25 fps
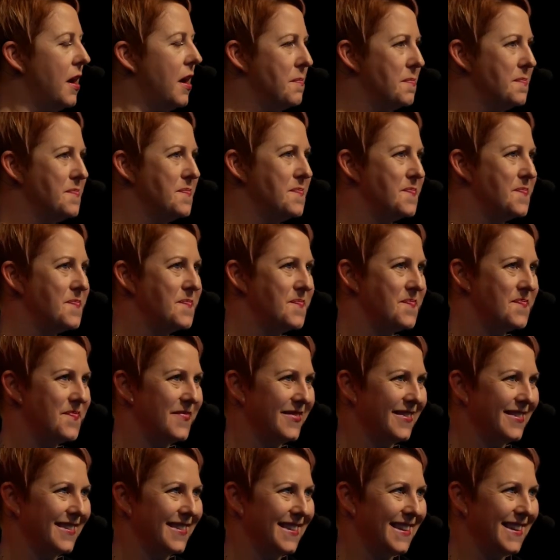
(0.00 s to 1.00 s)
them,
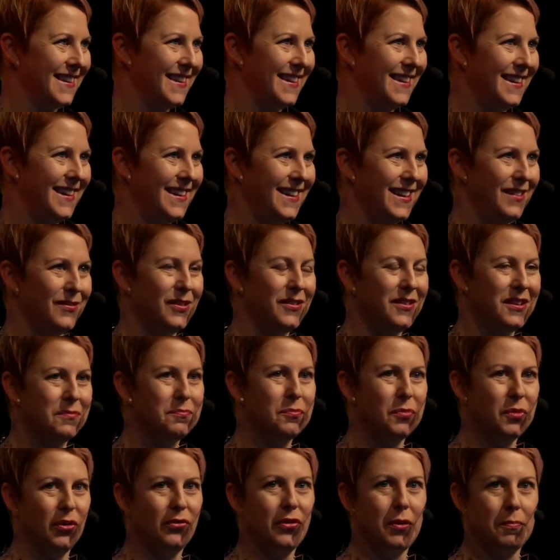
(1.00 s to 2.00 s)
if you
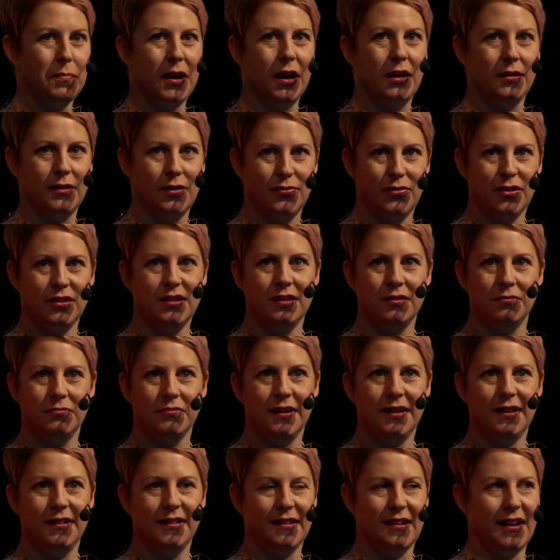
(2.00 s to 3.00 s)
didn't move the parts, if you didn't
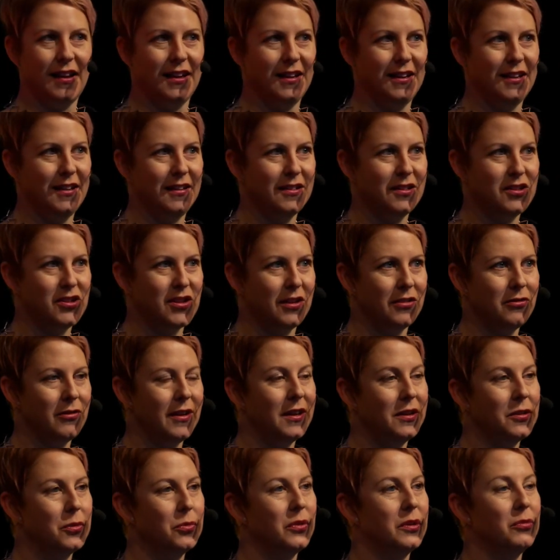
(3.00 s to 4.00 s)
redesign it,
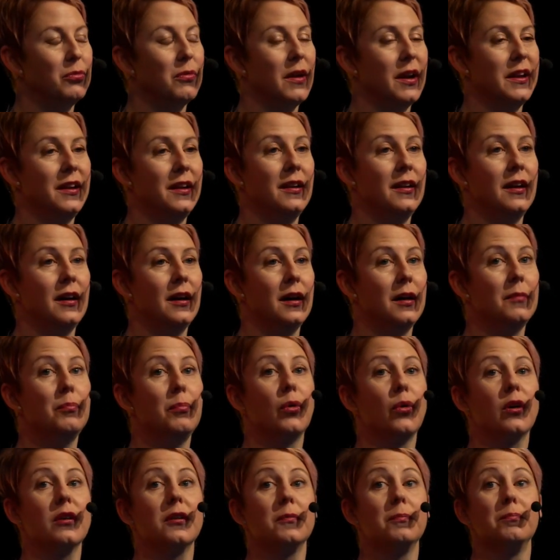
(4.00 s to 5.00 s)
generator would run a
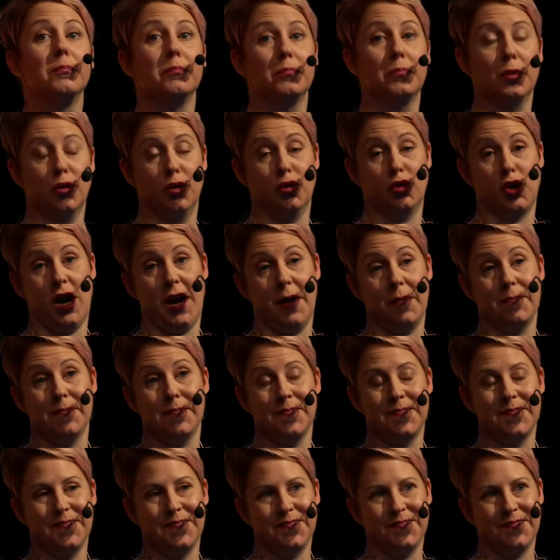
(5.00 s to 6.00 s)
boredom program.
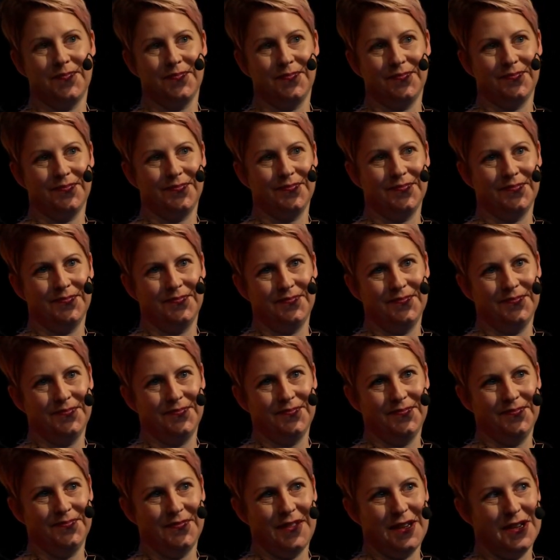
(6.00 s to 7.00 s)

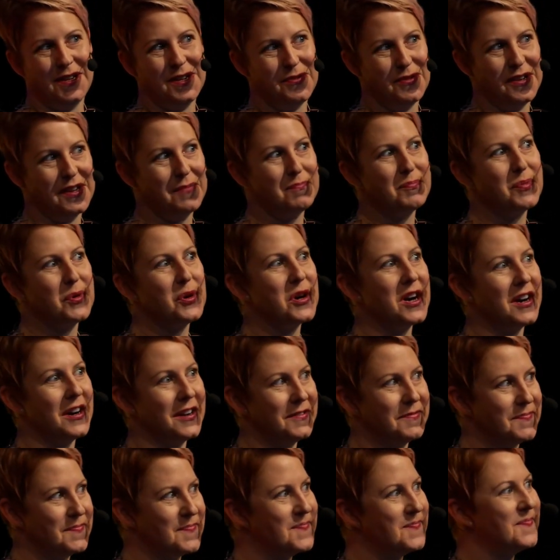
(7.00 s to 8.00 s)
It would get
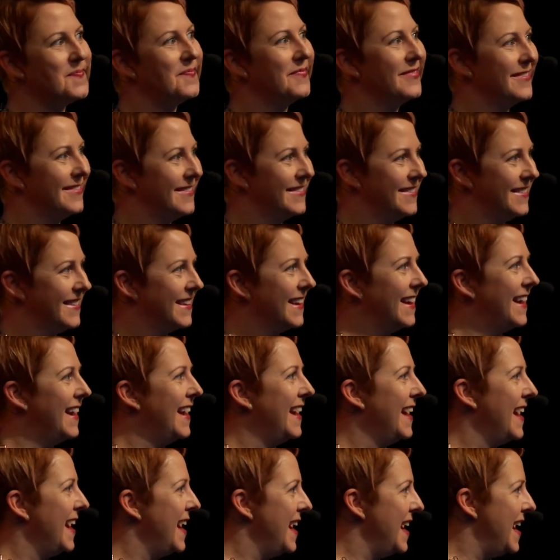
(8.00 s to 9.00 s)
bored.
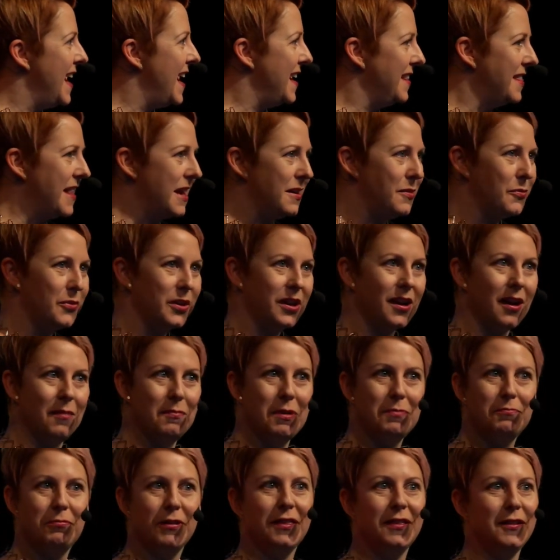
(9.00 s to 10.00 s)
And then it would
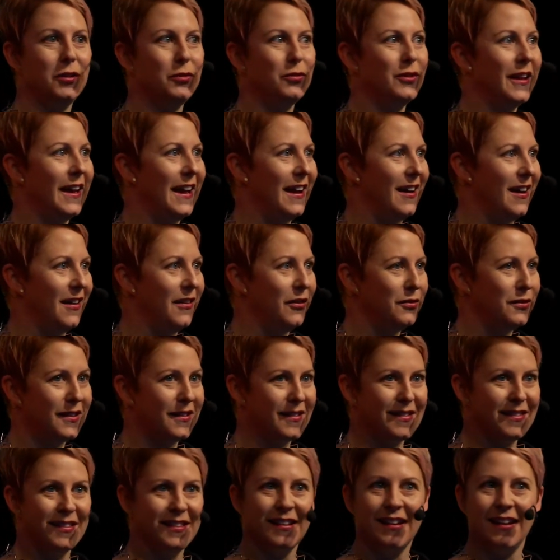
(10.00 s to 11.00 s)
come up with new
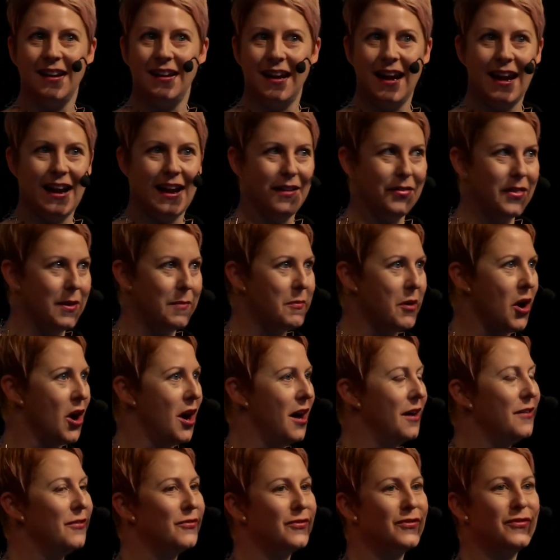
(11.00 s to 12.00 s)
layouts and hand them
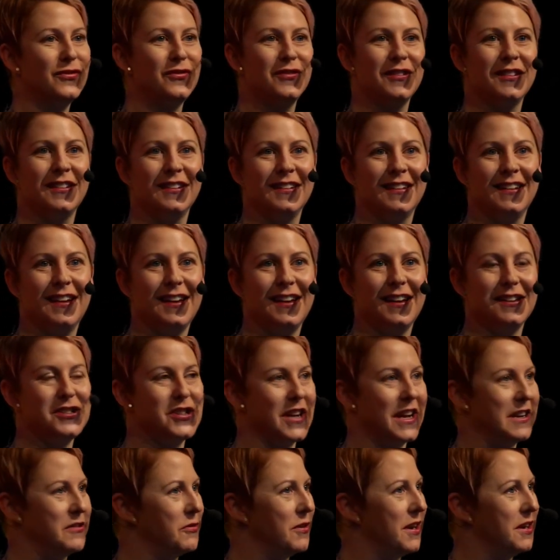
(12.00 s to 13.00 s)
off, and
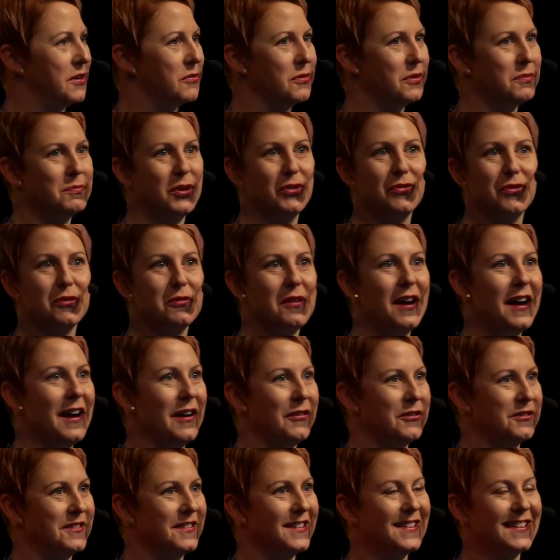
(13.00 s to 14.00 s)
generator would move
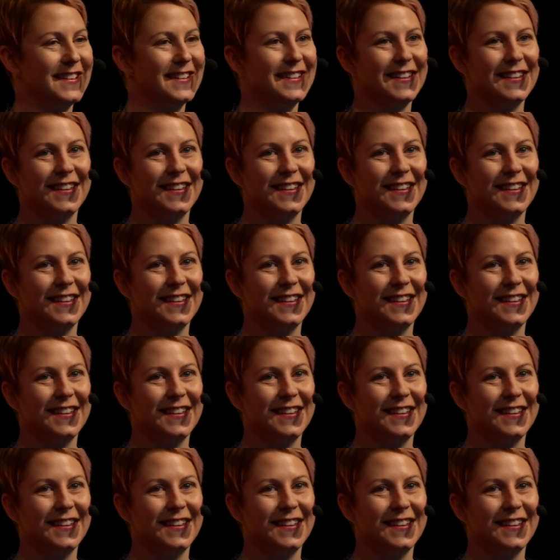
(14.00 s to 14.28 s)
around.